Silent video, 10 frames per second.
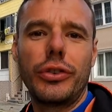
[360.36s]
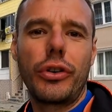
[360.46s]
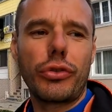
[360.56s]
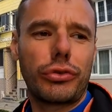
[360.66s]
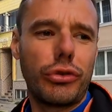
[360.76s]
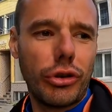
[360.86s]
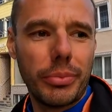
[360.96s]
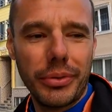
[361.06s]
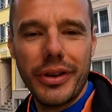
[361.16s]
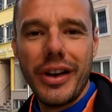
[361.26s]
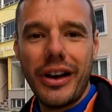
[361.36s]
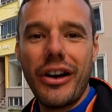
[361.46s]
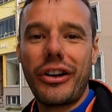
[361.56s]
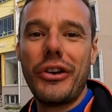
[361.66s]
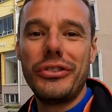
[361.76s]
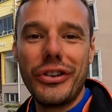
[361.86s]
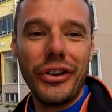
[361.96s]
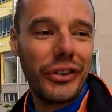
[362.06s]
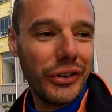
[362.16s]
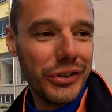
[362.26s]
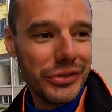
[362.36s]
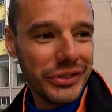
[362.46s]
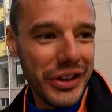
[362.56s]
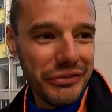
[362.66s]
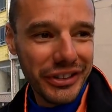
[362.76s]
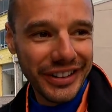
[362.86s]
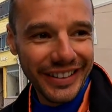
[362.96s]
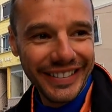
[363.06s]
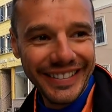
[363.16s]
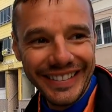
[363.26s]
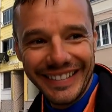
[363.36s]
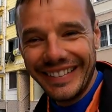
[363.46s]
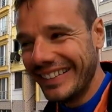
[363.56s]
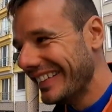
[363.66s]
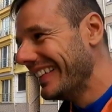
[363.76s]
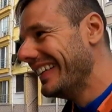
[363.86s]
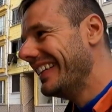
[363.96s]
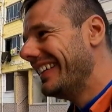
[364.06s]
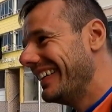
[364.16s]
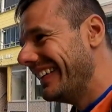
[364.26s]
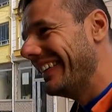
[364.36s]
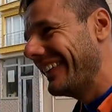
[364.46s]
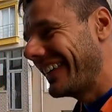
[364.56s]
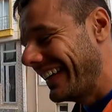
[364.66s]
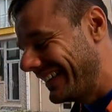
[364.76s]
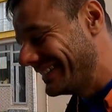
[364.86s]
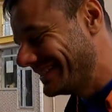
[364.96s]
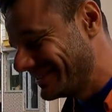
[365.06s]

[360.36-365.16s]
to go across Europe. How could you go across Africa? Okay.